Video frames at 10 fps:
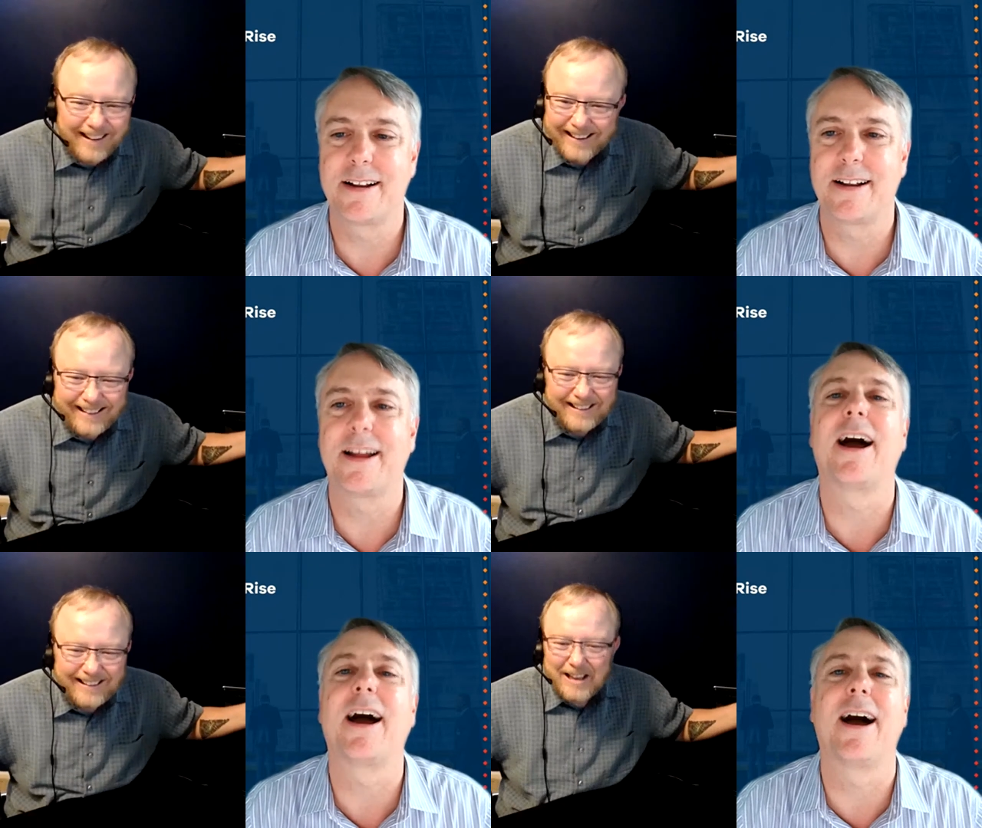
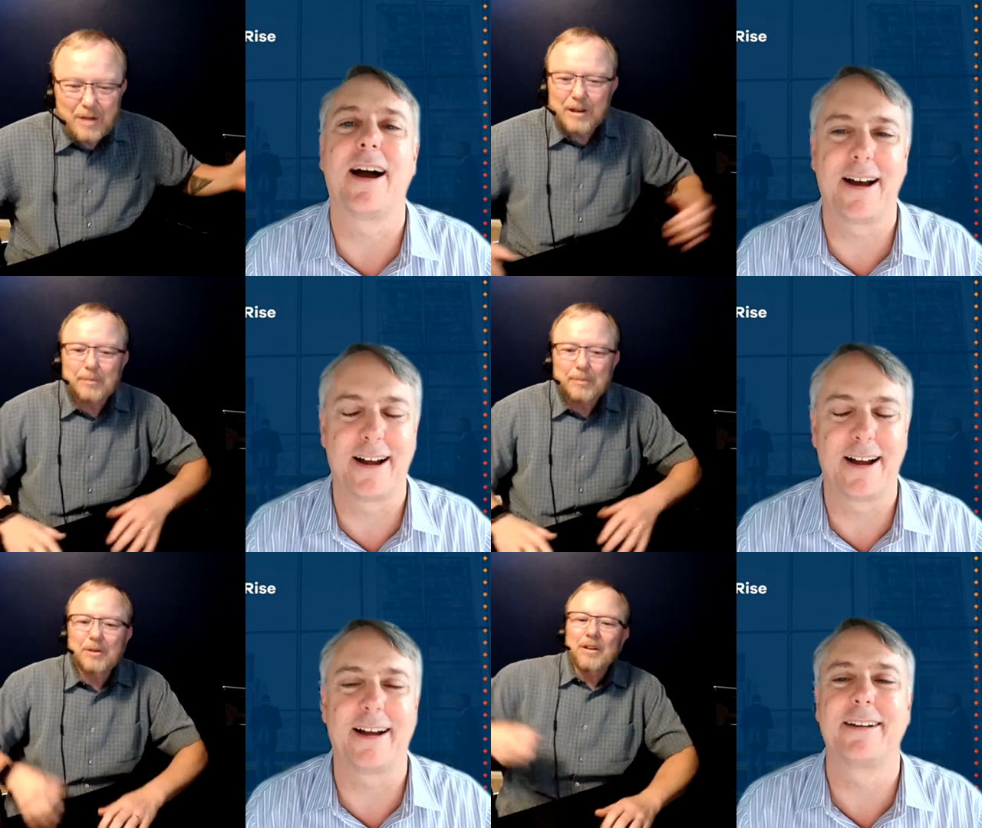Speaker 1: people
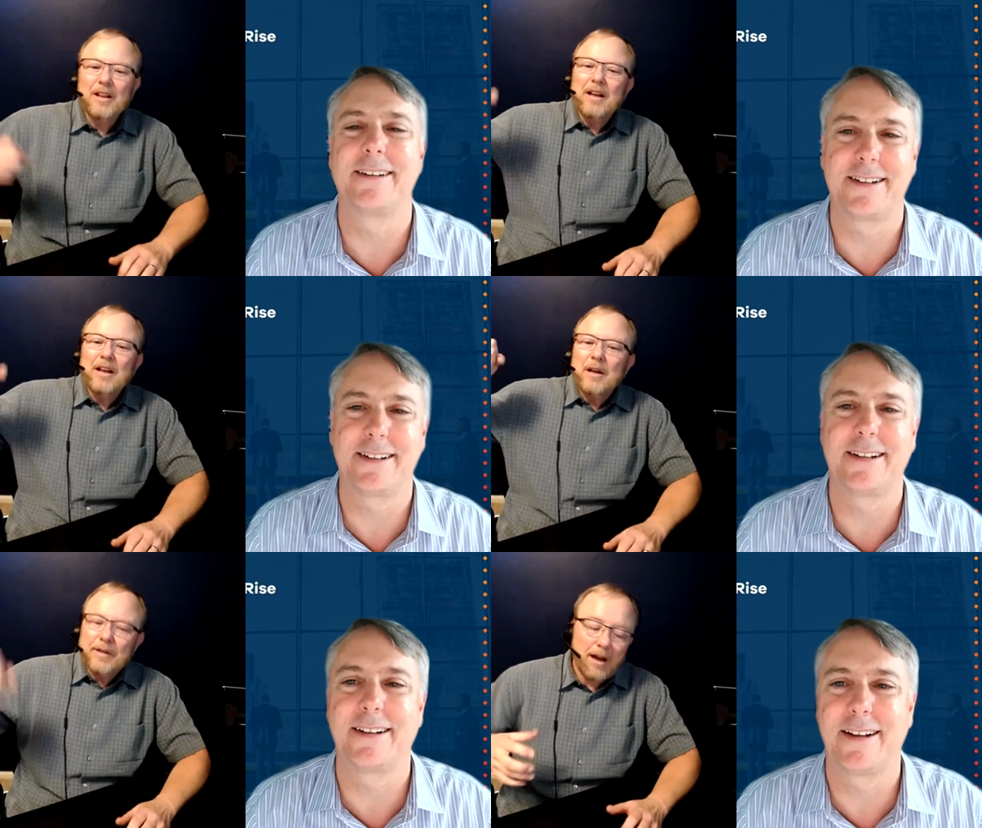uh.
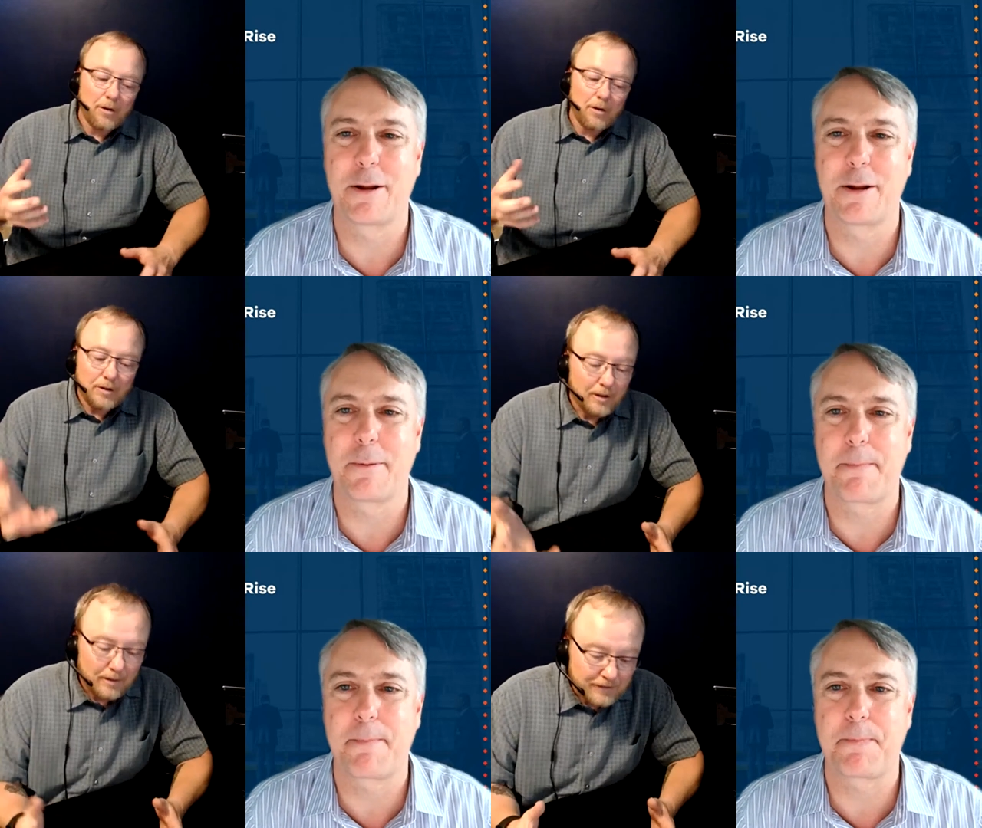now.
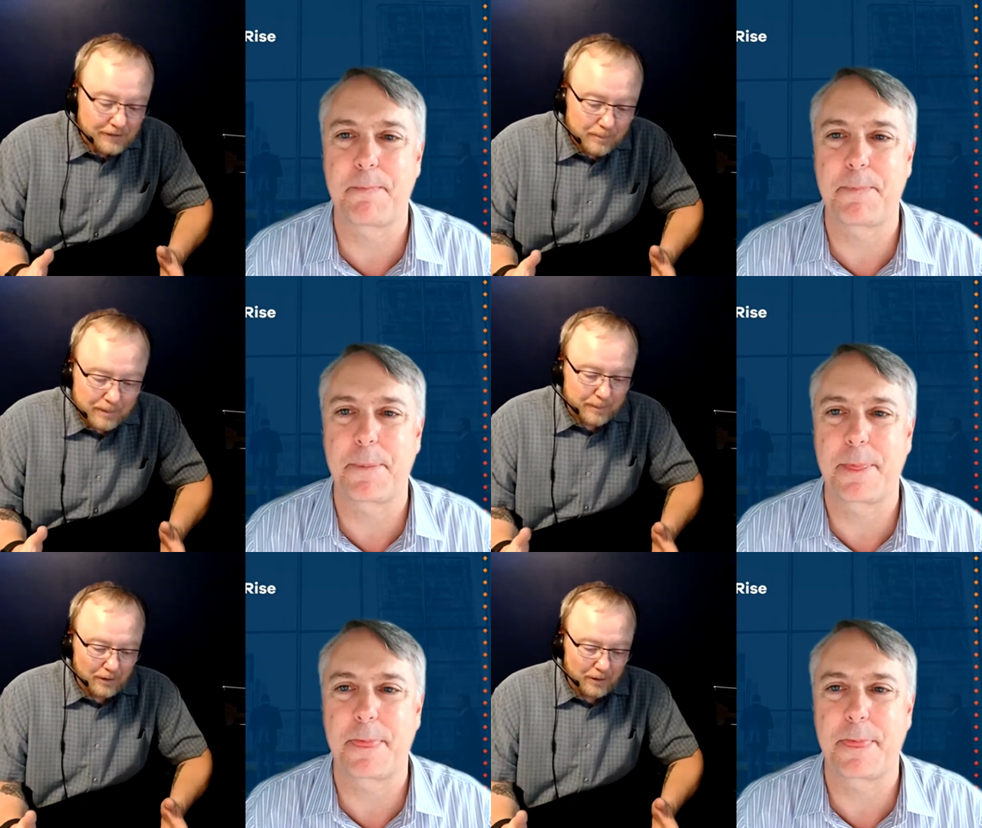Some
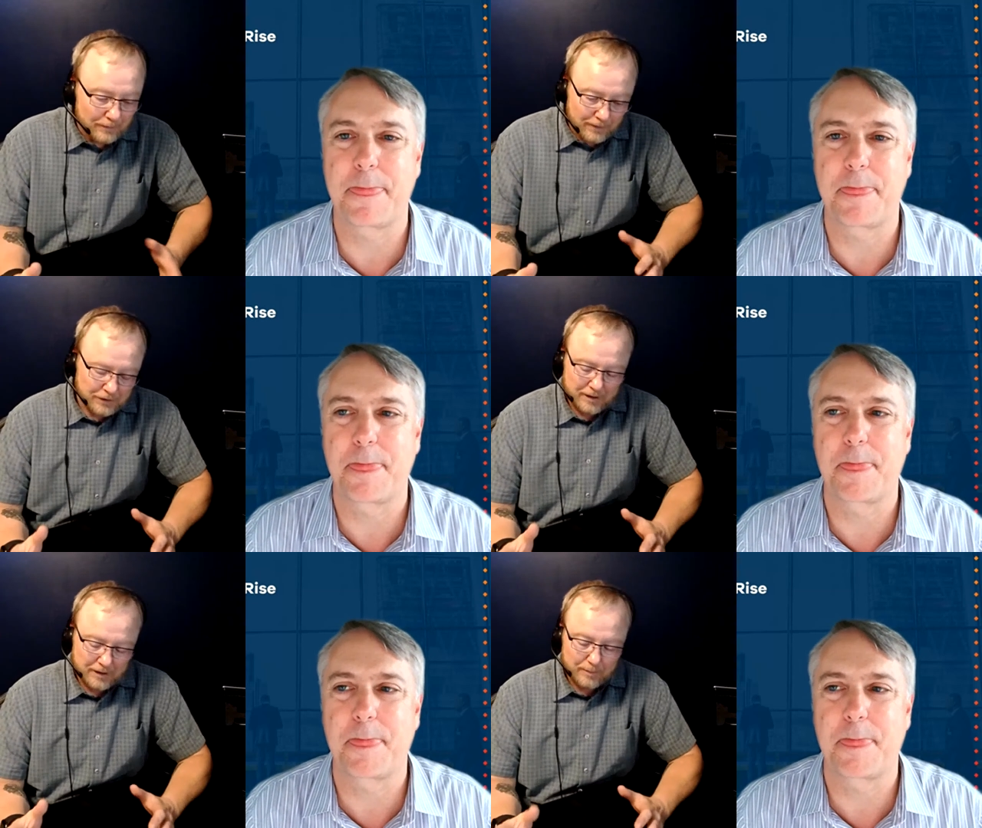people are
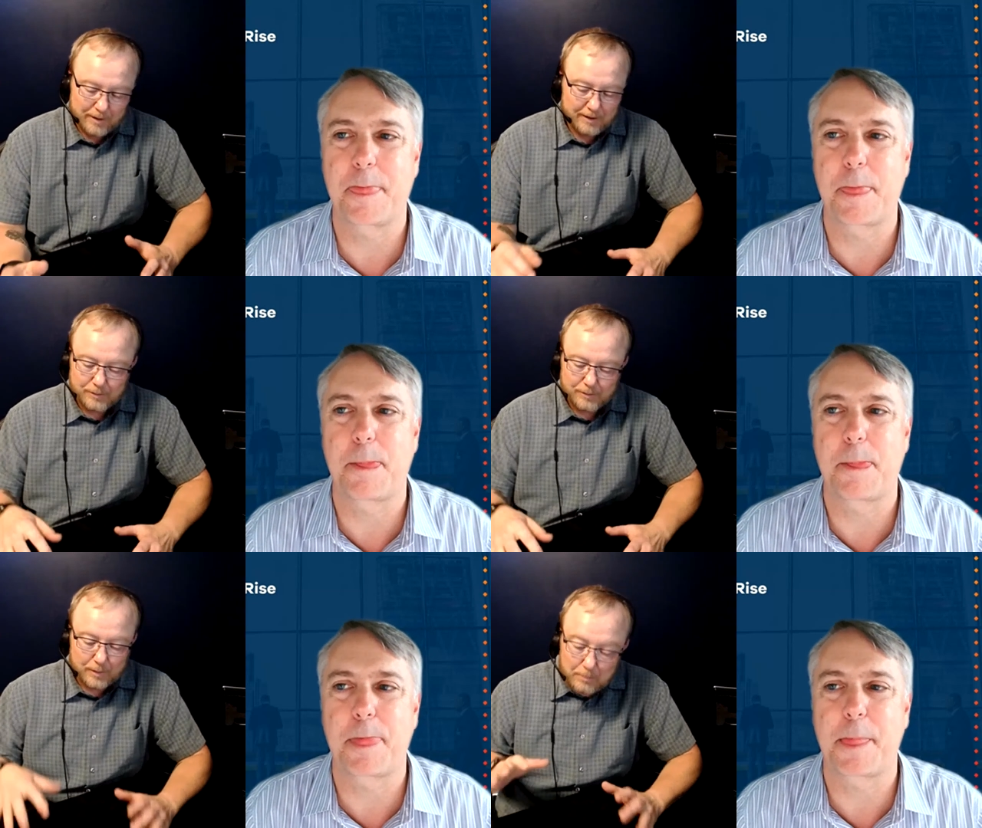frustrated by
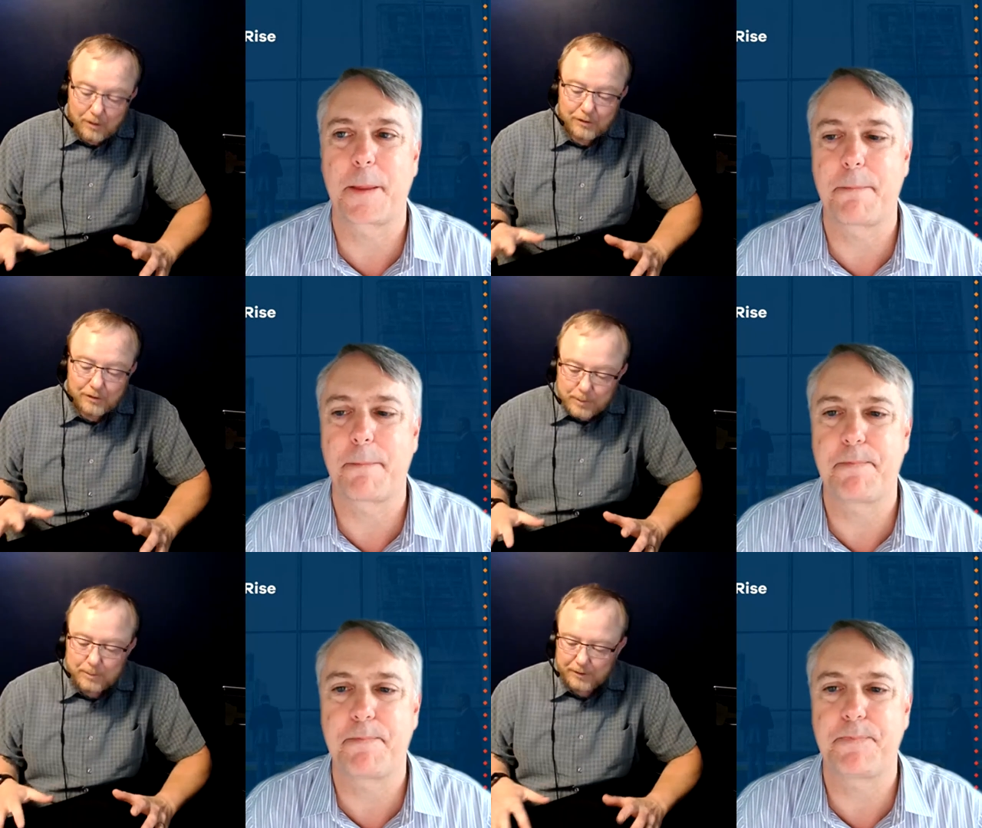this, but most
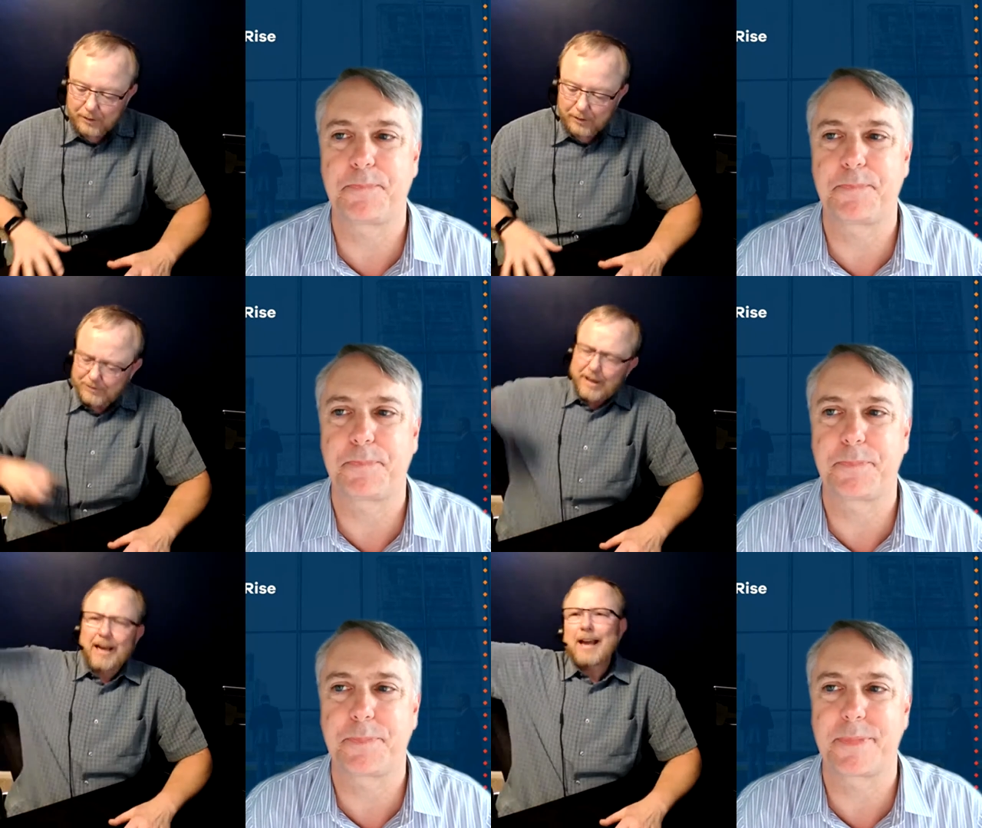people don't
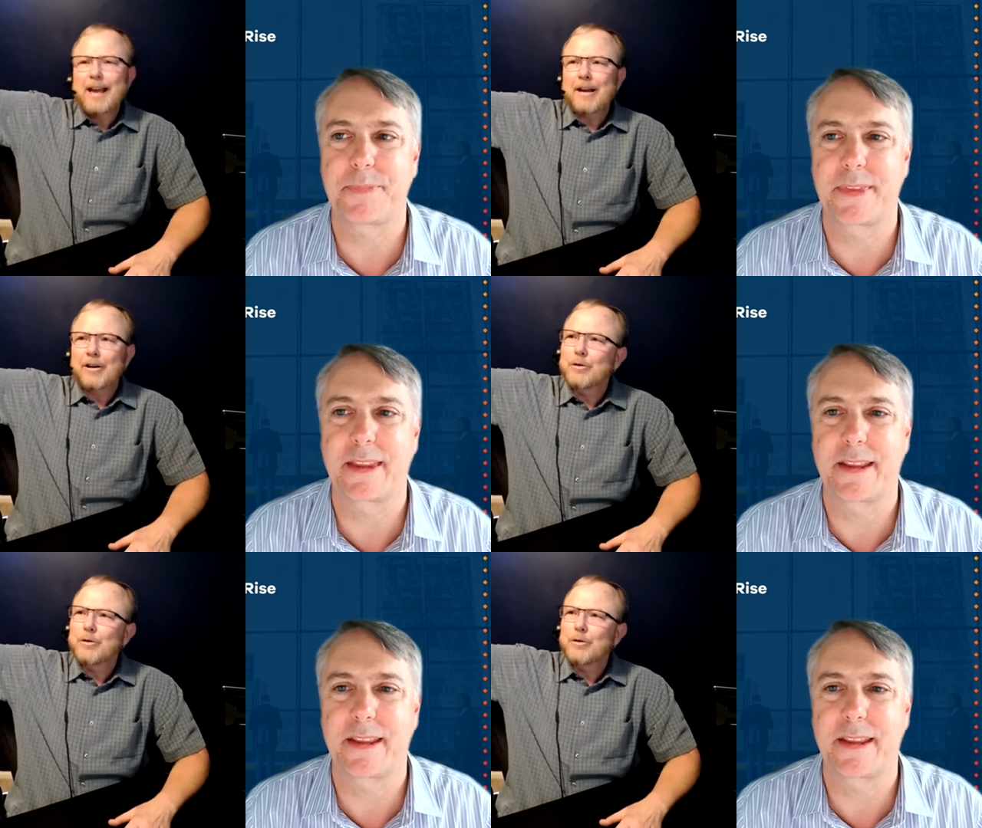say, "Hey,